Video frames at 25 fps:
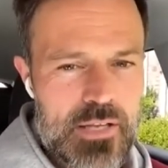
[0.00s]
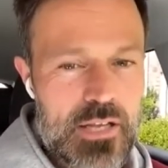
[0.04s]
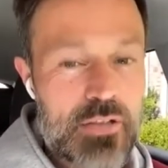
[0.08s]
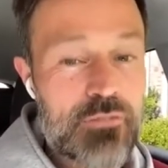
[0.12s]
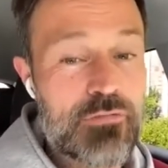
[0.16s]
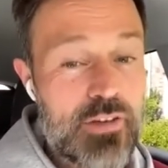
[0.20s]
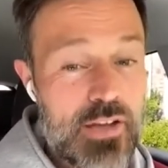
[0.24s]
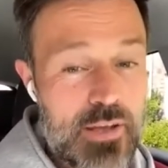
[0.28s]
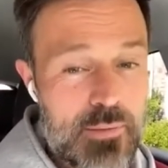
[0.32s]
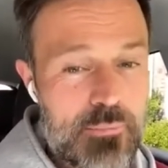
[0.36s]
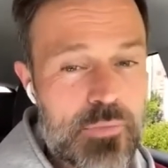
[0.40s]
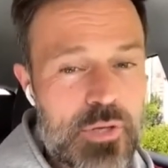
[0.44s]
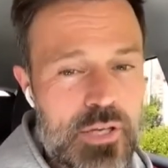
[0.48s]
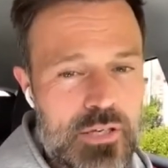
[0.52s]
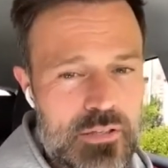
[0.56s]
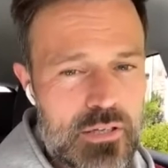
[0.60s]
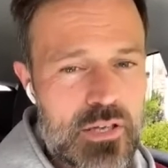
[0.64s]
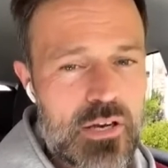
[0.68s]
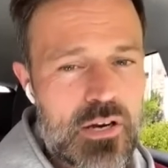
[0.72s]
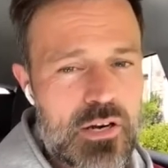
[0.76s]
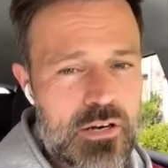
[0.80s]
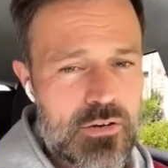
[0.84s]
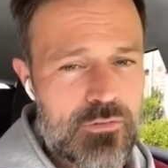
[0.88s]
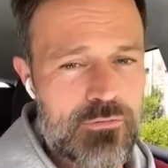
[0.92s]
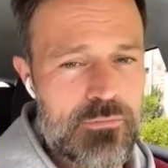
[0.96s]
If I'm not
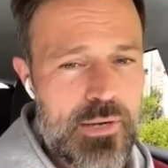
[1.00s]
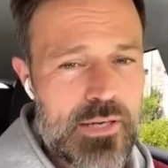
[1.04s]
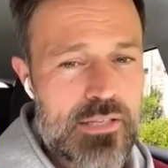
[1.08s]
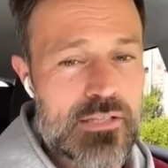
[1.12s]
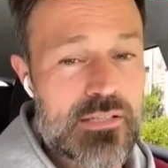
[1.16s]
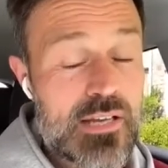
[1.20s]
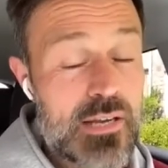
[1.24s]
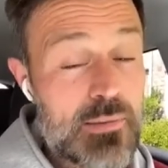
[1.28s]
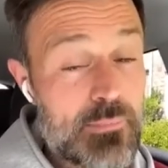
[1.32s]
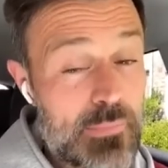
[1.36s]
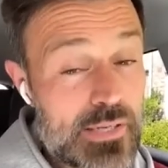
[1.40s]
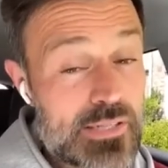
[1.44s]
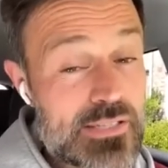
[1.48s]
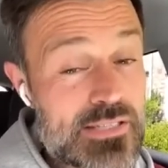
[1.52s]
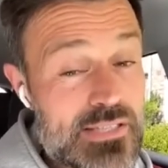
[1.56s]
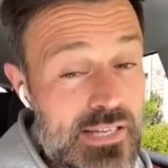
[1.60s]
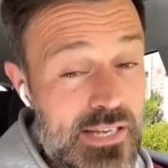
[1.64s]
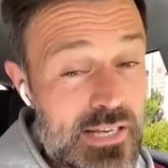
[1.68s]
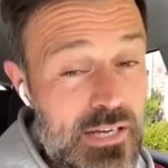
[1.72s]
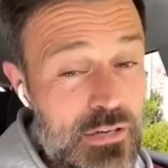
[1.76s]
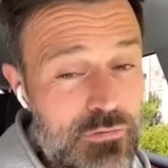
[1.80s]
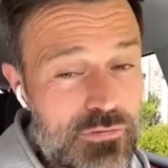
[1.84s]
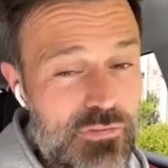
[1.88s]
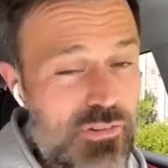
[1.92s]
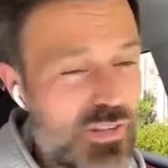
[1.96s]
guard of my time
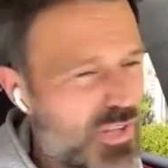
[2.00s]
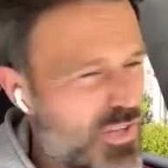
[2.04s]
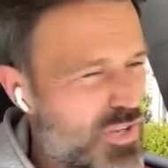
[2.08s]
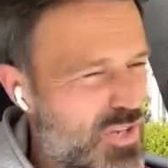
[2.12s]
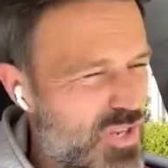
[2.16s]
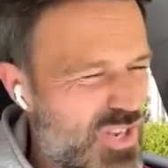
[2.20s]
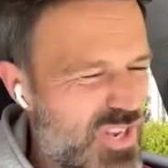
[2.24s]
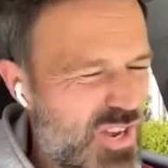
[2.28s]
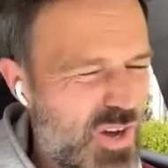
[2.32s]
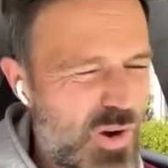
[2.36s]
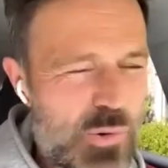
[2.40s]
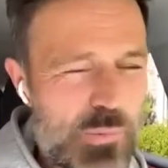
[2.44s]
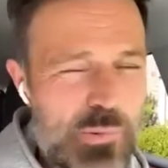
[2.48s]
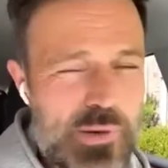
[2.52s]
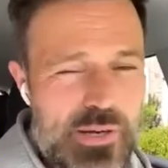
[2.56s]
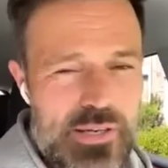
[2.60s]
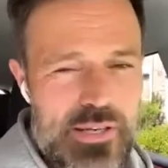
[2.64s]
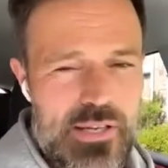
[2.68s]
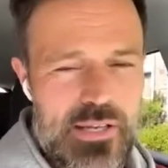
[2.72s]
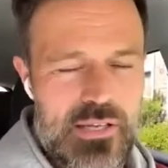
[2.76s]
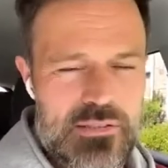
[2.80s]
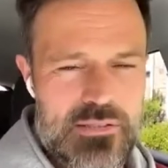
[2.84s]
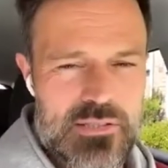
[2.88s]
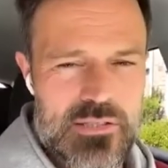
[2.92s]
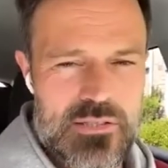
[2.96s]
myself,
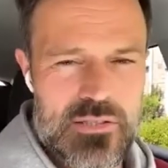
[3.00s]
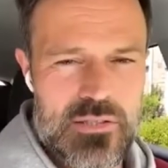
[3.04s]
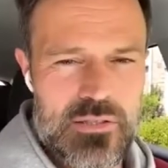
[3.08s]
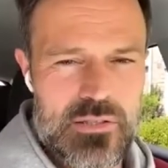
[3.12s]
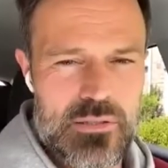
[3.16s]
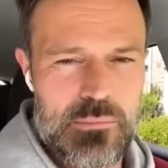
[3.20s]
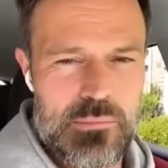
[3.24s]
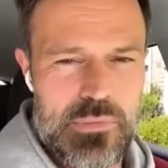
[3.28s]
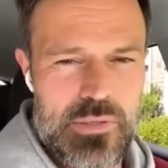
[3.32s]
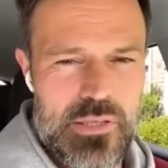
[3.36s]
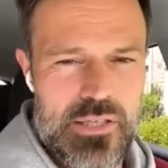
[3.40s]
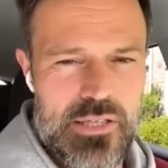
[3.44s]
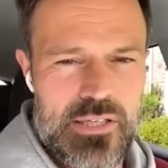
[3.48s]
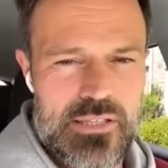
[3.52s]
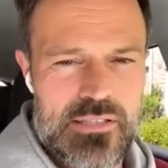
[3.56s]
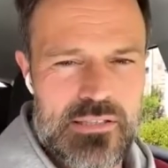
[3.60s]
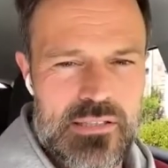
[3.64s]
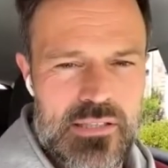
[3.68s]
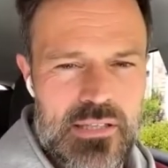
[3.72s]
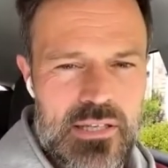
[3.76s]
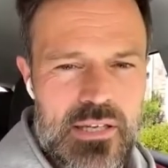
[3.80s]
nobody else is going to be it.